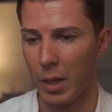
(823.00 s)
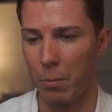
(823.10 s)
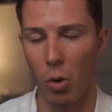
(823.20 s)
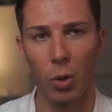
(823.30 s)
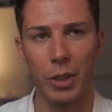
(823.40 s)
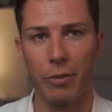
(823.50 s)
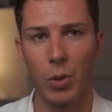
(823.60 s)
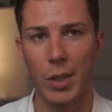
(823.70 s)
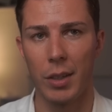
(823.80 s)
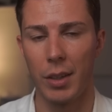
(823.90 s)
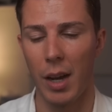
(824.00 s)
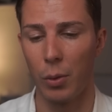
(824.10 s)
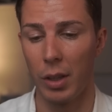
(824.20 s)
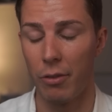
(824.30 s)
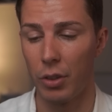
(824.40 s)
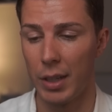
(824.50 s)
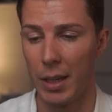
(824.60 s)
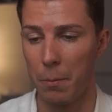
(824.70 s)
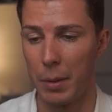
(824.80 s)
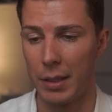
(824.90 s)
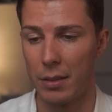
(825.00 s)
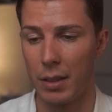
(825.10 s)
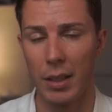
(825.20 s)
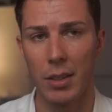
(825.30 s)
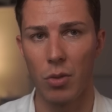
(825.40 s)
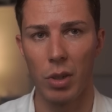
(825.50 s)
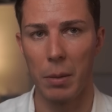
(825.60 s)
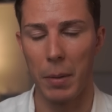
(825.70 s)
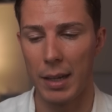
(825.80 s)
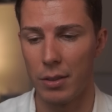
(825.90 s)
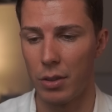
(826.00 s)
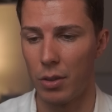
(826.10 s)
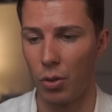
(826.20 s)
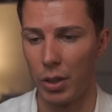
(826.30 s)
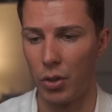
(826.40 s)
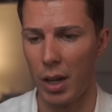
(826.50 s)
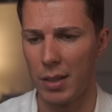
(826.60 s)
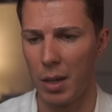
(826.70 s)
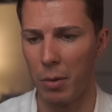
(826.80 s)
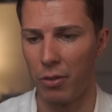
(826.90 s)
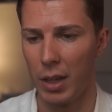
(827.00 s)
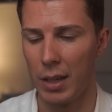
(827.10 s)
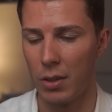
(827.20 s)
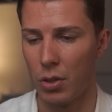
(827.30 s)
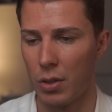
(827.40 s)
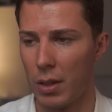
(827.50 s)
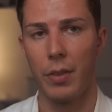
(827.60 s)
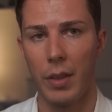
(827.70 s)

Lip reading: All the views are down and everything, but it doesn't really matter on the grand scheme of things.